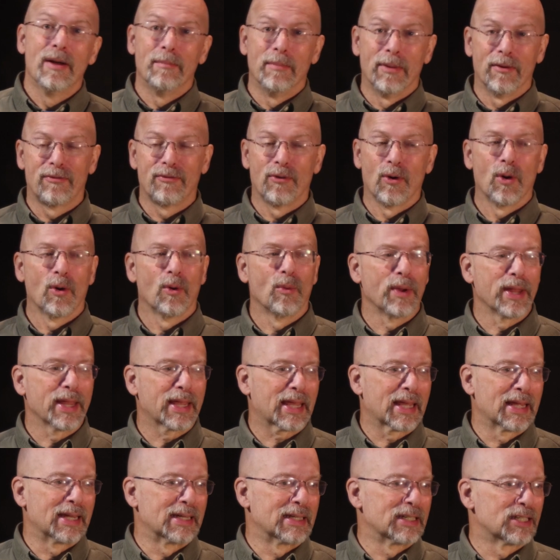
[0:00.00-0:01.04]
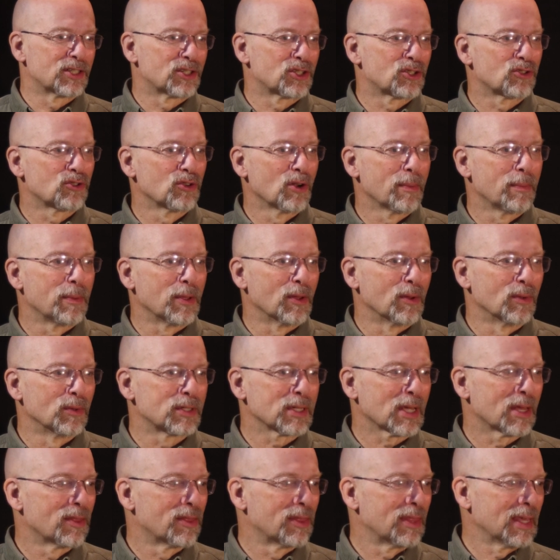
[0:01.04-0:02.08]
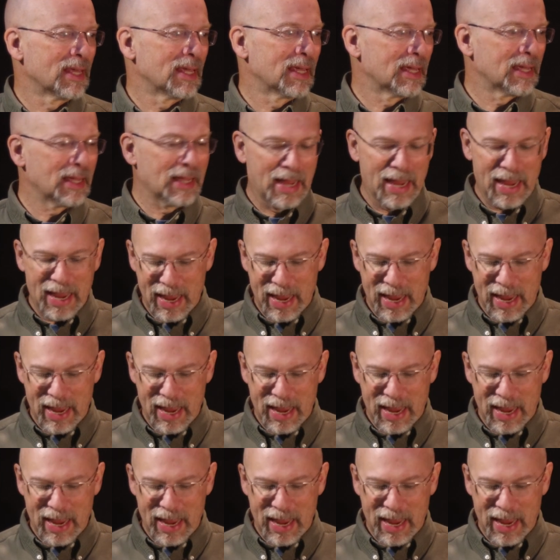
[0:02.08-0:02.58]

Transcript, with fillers: before we can distribute the